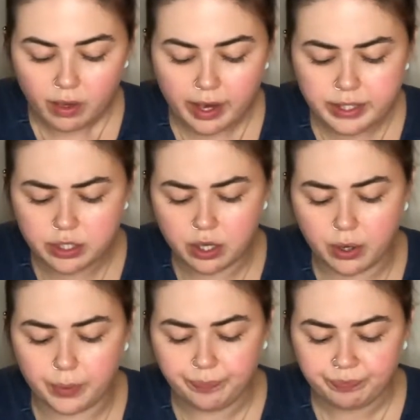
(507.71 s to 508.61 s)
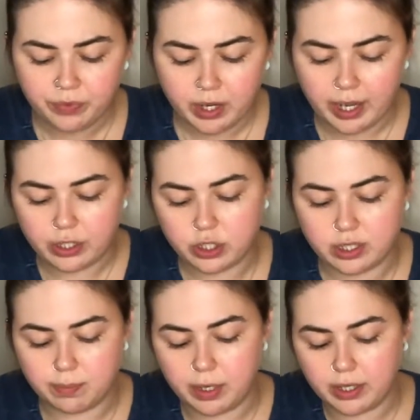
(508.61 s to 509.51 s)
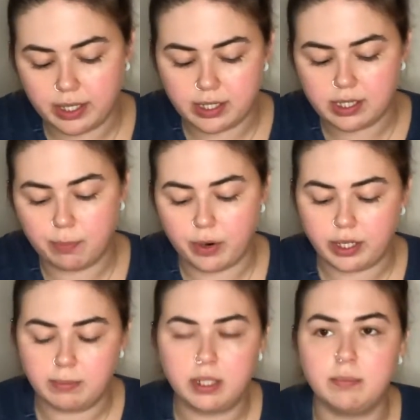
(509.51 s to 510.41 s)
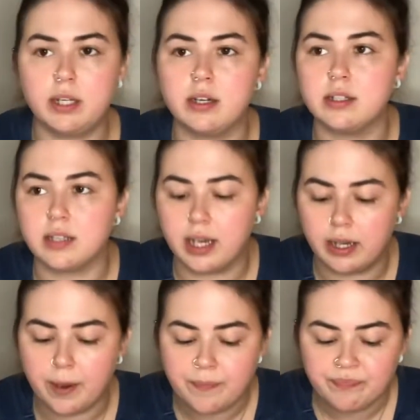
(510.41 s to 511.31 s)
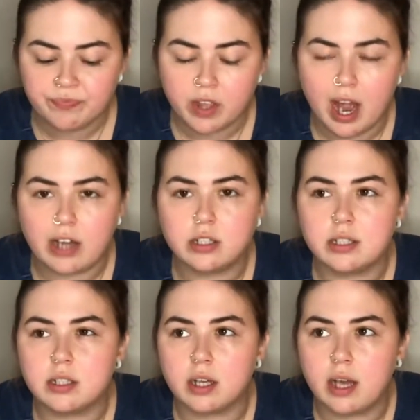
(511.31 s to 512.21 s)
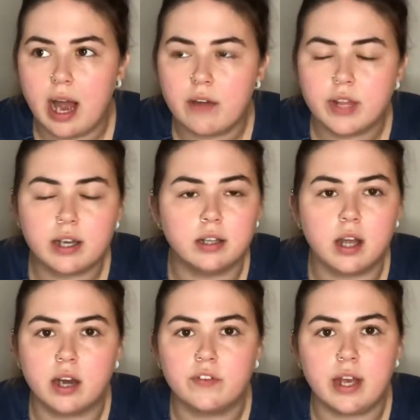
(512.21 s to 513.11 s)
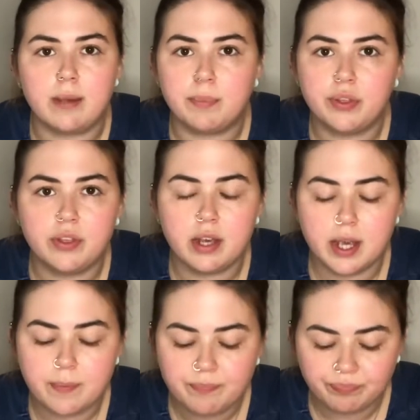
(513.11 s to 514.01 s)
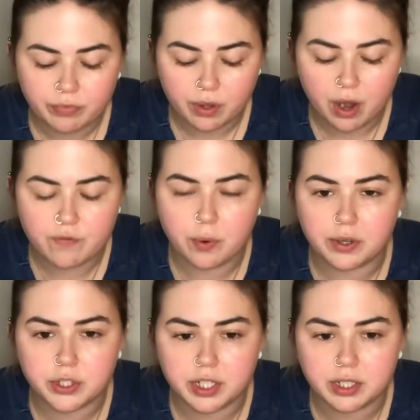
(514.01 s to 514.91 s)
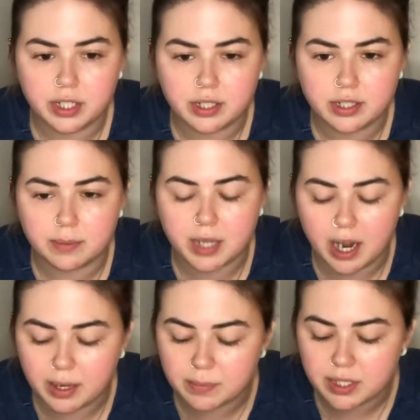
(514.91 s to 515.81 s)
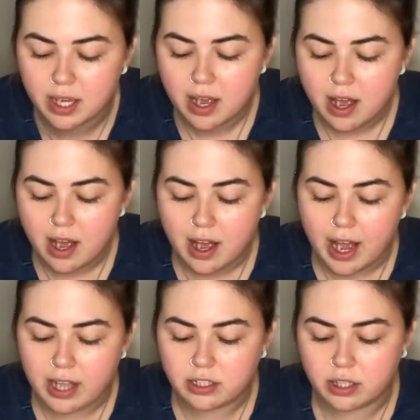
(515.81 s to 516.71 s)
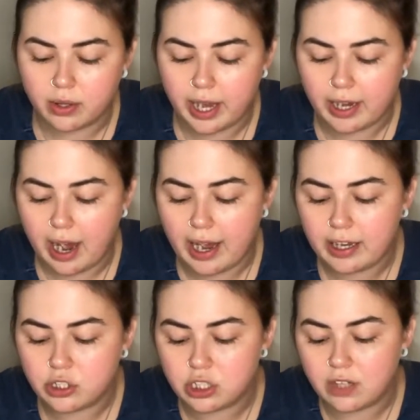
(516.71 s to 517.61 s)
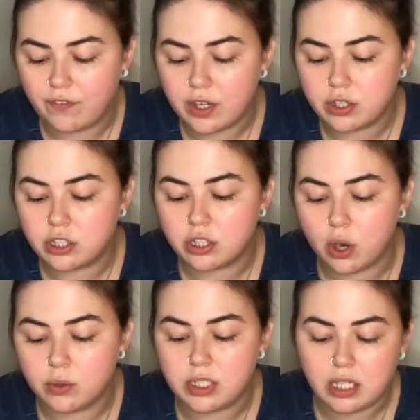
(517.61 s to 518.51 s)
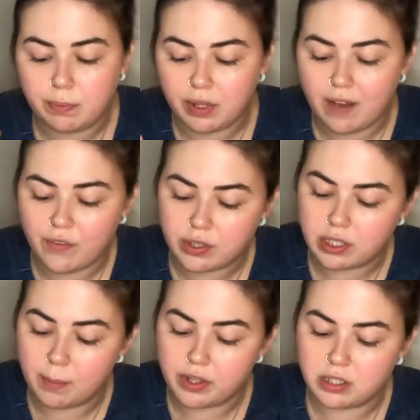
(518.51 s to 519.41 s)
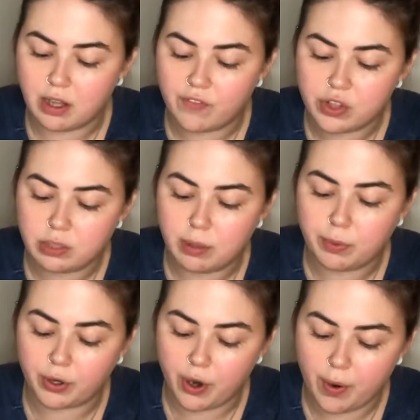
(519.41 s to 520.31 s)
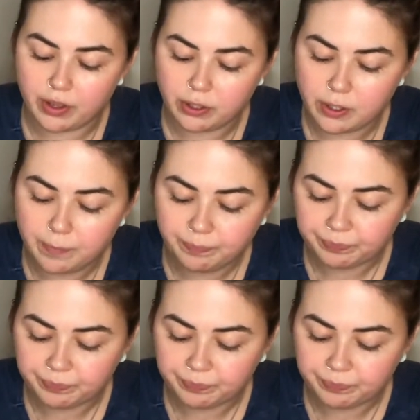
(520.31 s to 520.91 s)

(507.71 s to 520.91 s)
And so it's just been like disappointing me, because like, I just have like a lot of empathy, unfortunately, sometimes. And so like, I just feel so deeply for some of the stuff that these people are going through,